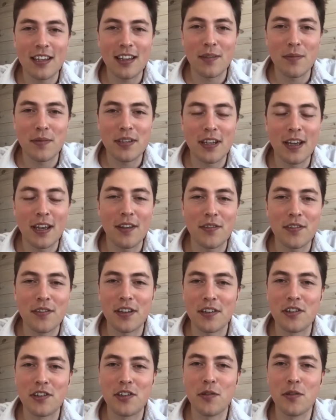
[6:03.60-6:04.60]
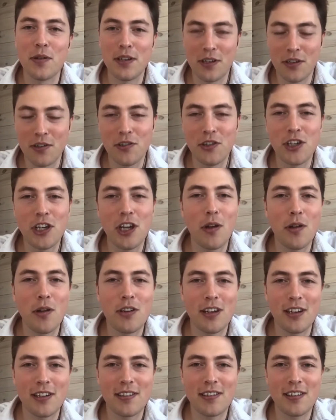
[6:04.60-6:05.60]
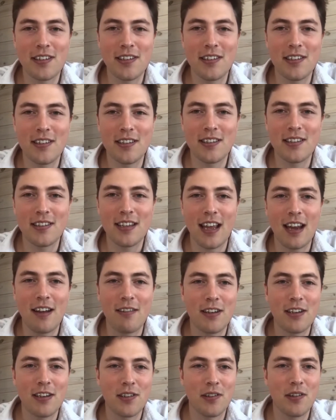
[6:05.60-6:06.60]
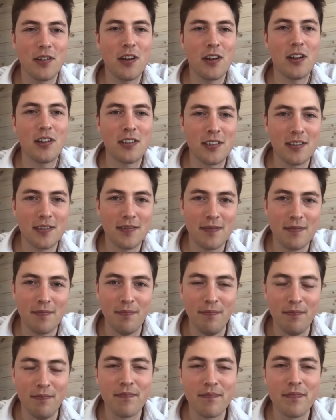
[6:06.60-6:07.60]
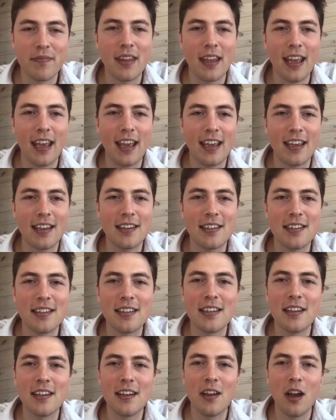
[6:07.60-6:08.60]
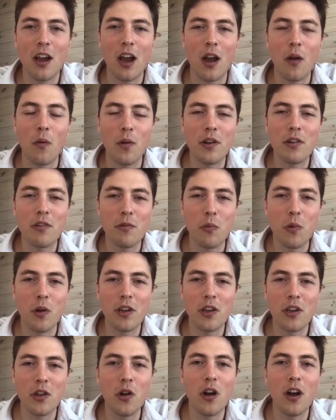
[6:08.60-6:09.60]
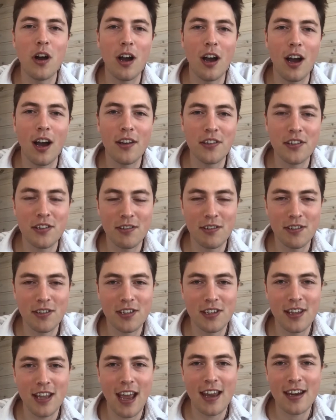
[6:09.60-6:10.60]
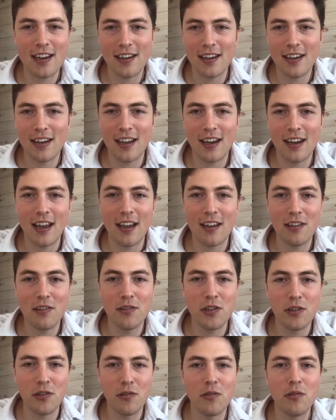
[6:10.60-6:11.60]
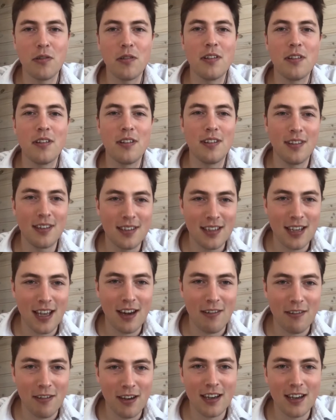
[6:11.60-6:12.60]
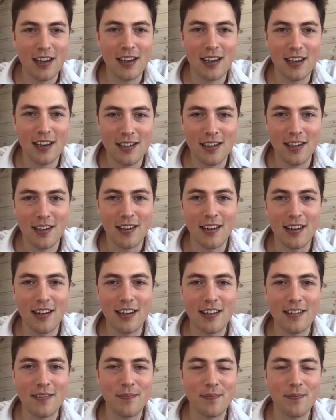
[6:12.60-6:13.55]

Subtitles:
themselves, like, do we do geo-adjusted salaries or not? And I wonder what your answer is to that, and how you do salary internally.